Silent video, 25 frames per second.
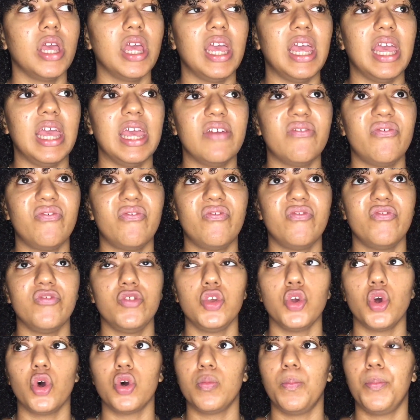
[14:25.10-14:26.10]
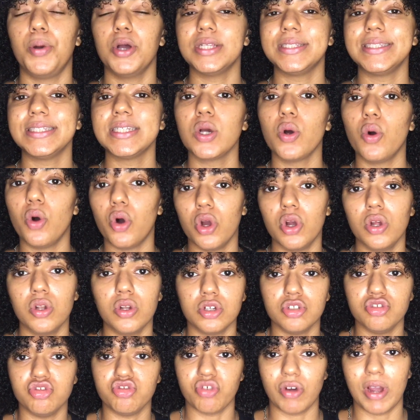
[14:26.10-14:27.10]
if you're putting oil
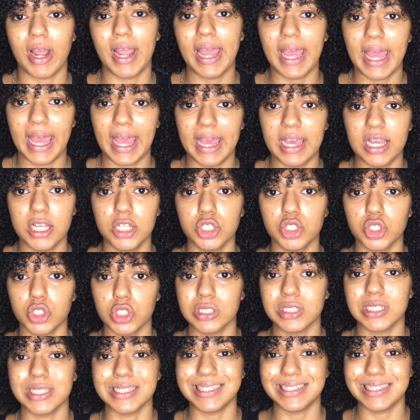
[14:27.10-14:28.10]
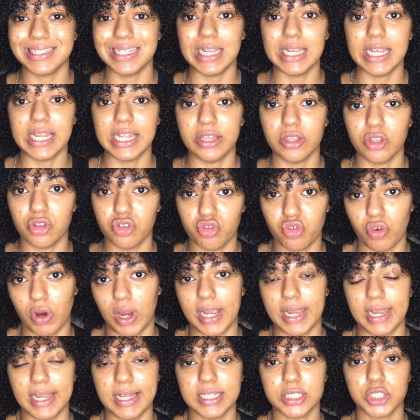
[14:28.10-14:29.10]
on dry hair, you're going to seal in the
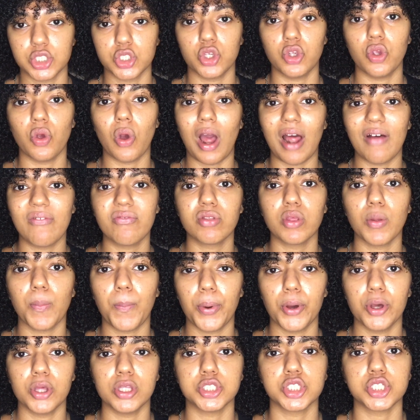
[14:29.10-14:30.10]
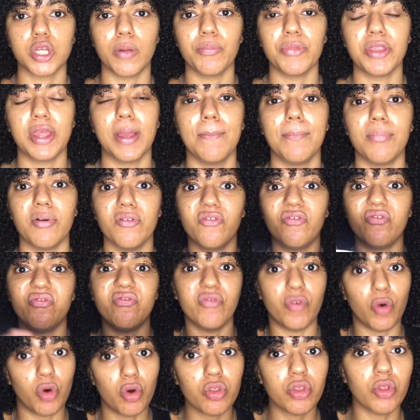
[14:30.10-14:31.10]
dryness. So you have to put something
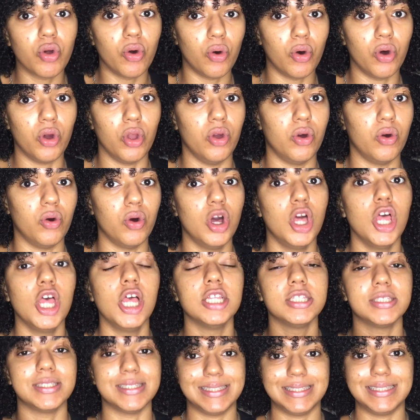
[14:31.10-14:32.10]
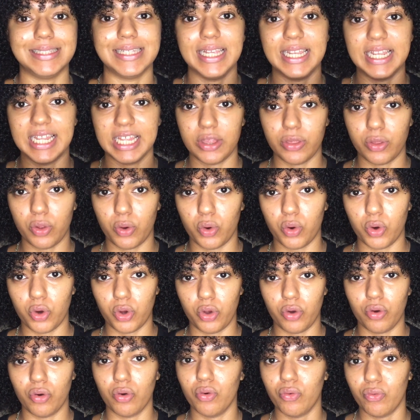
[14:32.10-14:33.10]
before the oil to seal in the
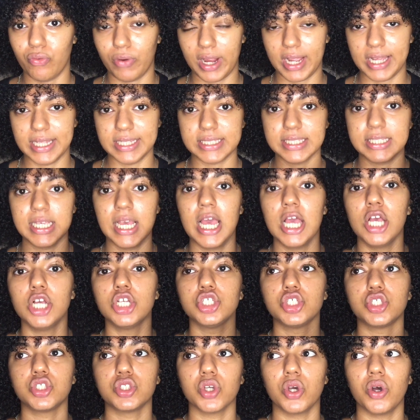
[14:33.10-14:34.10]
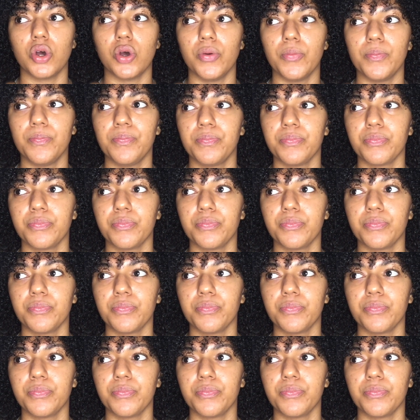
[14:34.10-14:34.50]
oil, right? So